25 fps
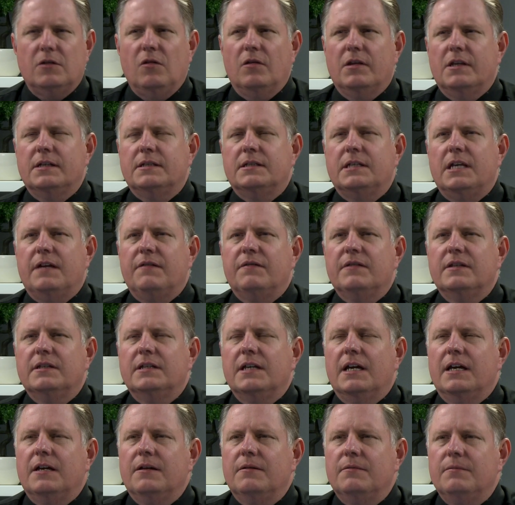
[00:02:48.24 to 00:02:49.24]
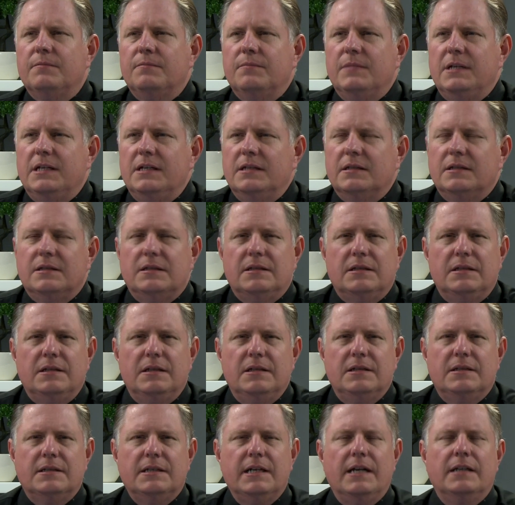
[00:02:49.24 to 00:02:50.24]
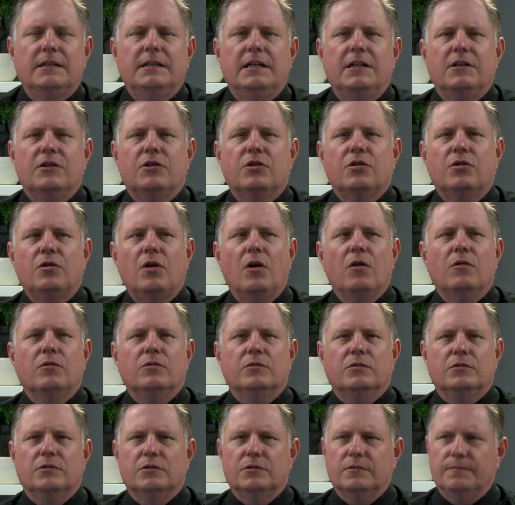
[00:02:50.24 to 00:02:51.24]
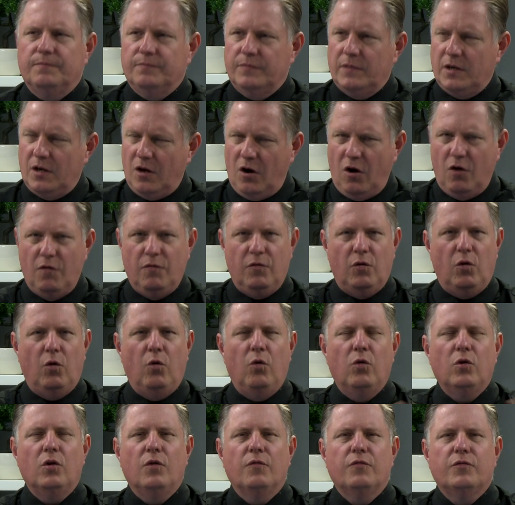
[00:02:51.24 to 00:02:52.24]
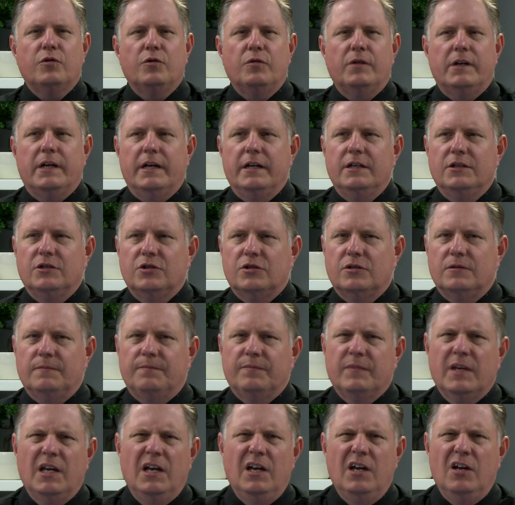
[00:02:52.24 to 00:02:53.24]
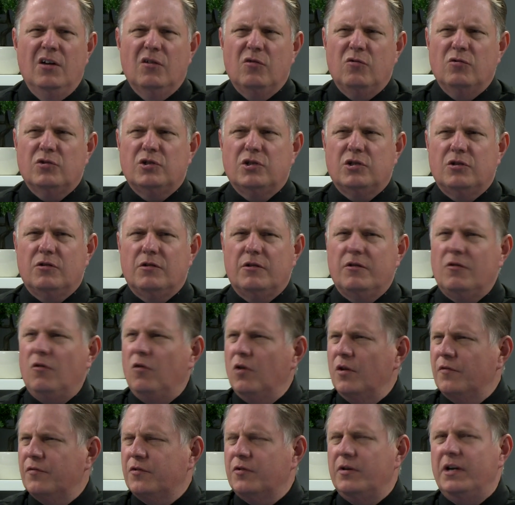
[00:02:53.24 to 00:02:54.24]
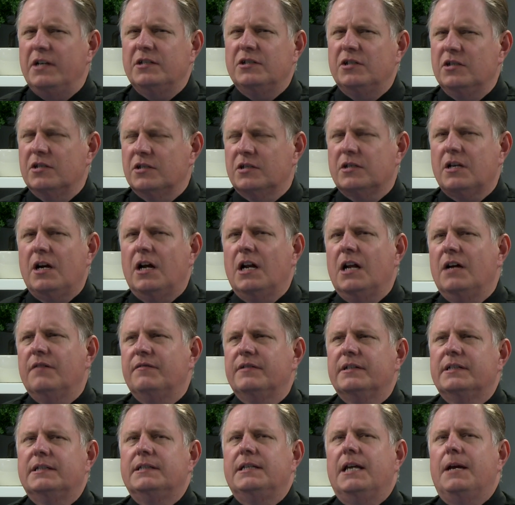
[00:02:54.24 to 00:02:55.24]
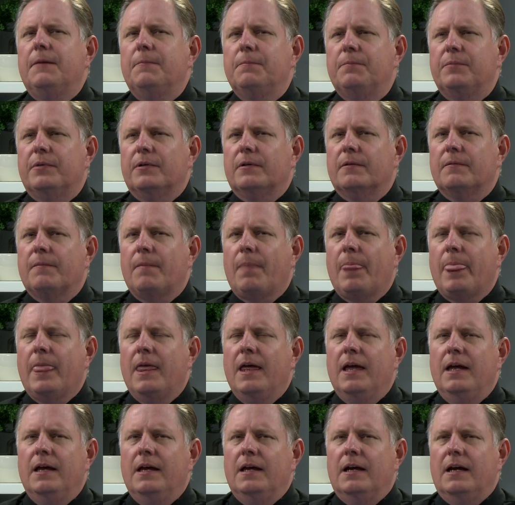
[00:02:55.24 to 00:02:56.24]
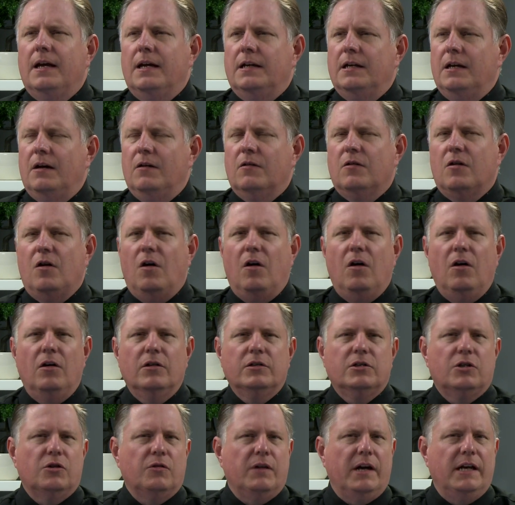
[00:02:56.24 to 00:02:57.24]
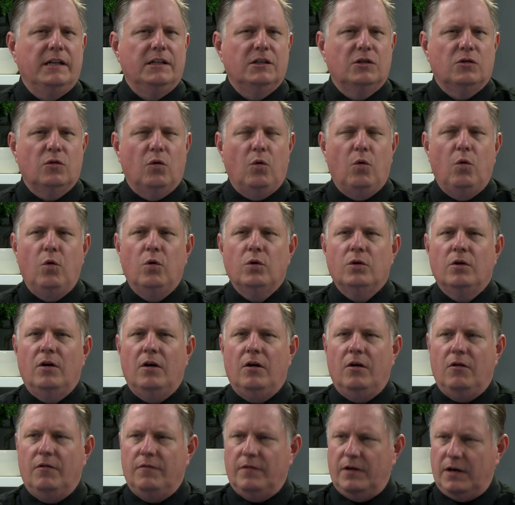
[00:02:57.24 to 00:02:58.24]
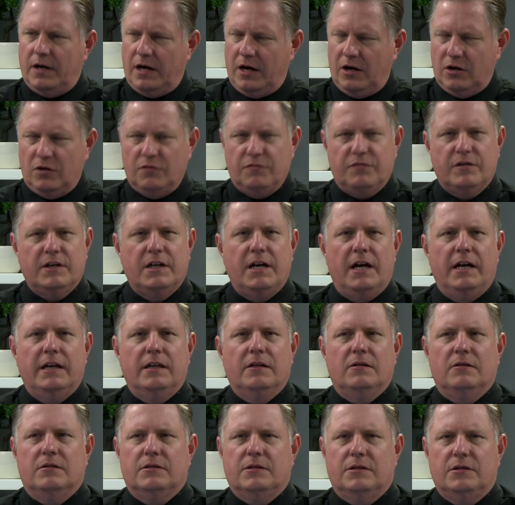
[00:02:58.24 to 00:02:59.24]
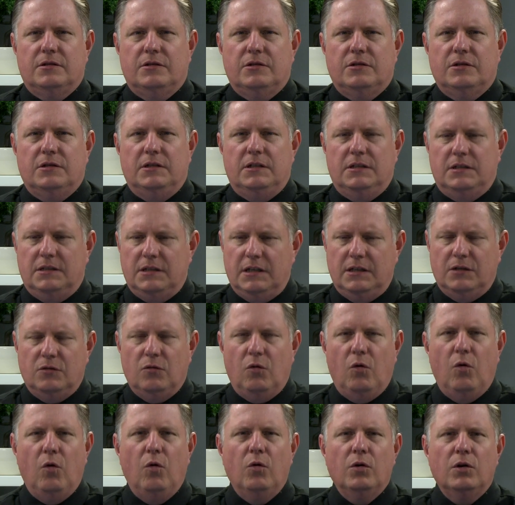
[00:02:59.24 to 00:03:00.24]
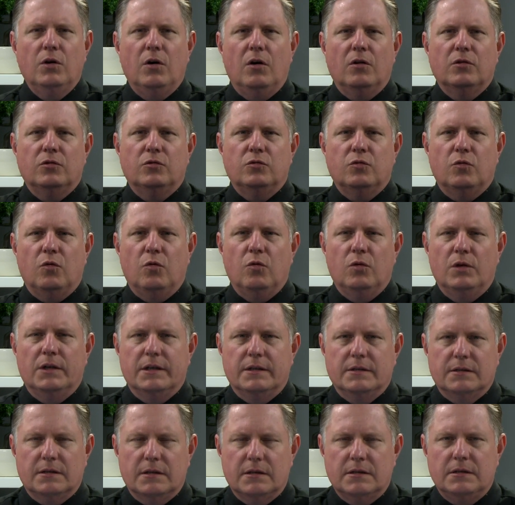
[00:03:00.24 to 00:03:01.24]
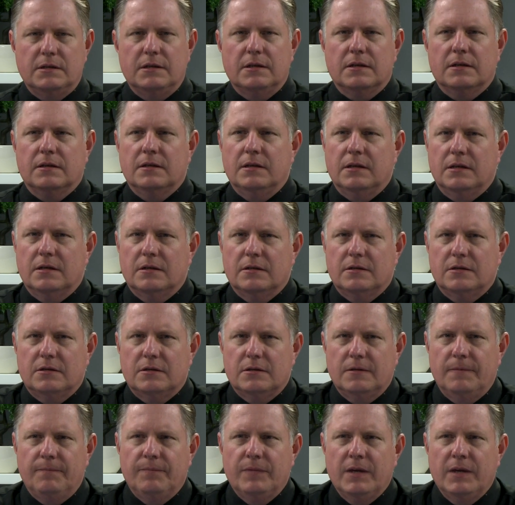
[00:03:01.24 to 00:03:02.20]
on the seventh day means he sat enthroned over all of creation. Because all of creation is kind of a temple. And now God created order out of chaos. He set order unto all existing things.